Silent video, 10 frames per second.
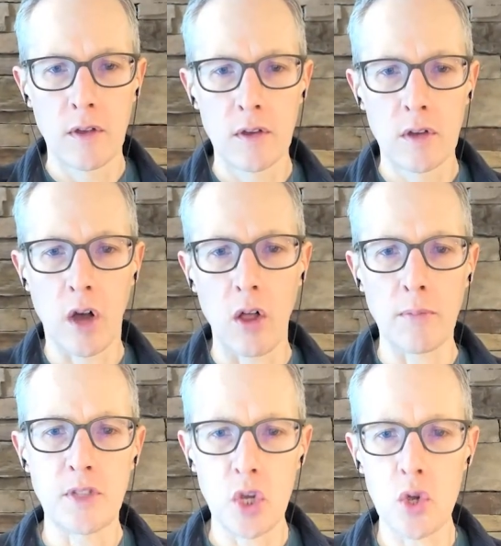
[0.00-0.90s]
Column
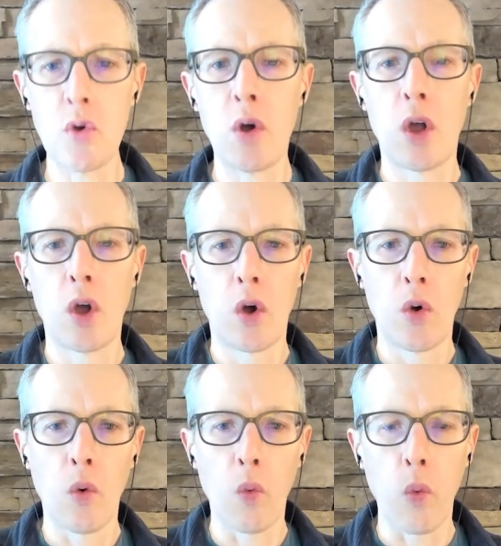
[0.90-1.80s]
2,
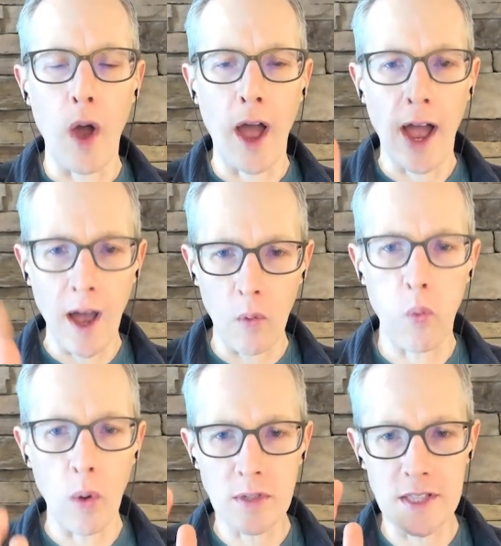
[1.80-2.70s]

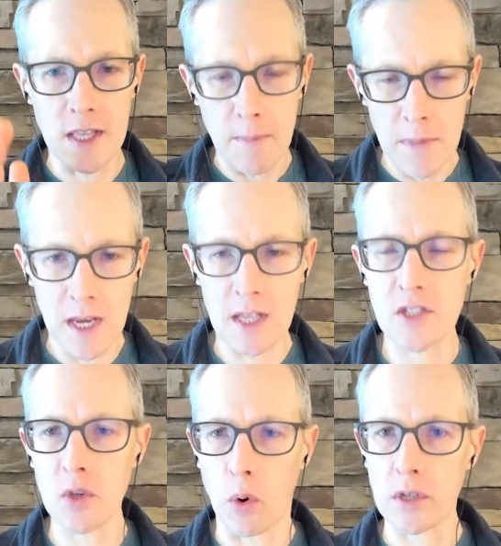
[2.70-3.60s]
what was the immediate
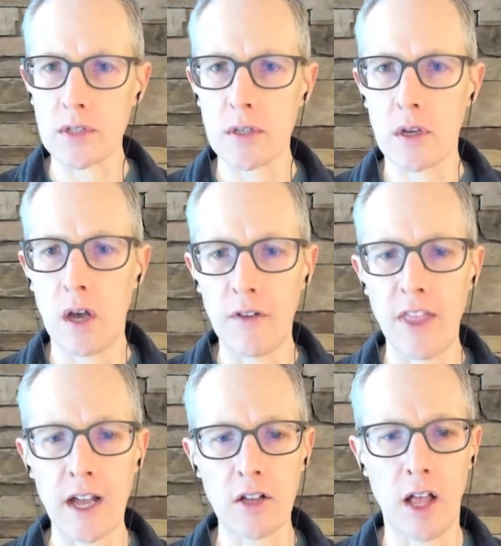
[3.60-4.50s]
source of
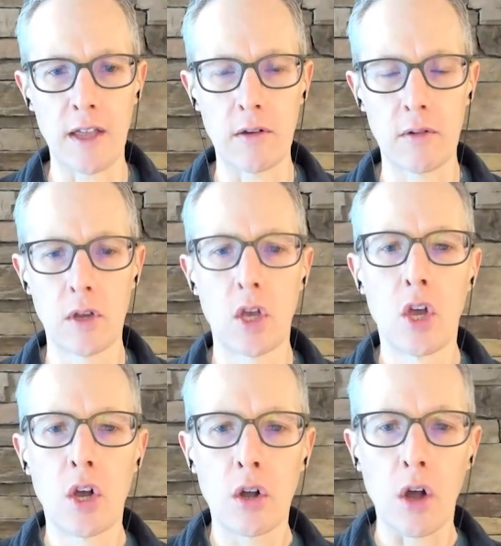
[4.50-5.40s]
that client?
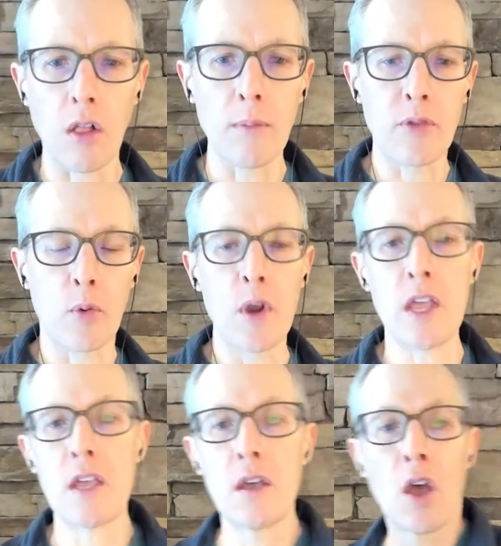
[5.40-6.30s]
Column
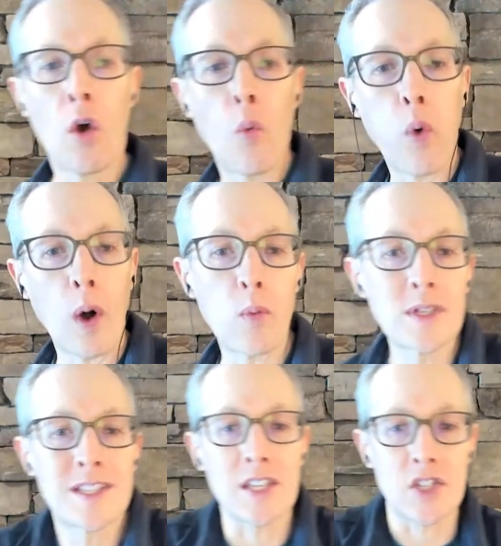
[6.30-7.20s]
3, what
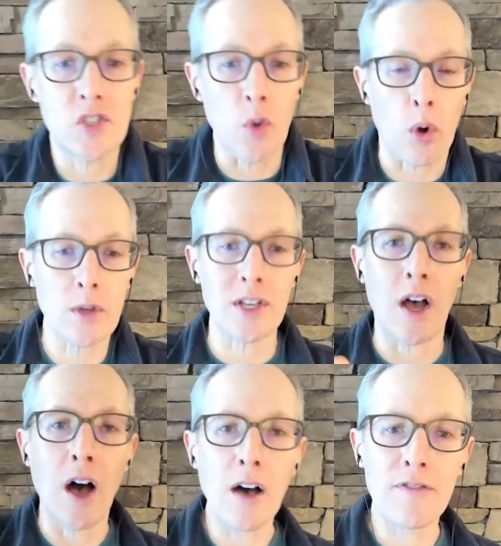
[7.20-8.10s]
was the source
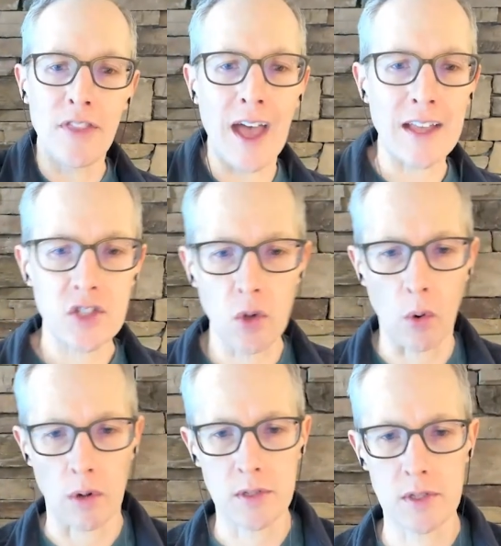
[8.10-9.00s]
of that
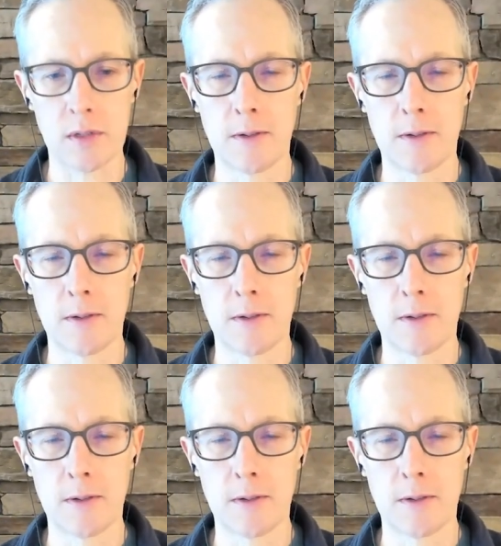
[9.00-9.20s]
source?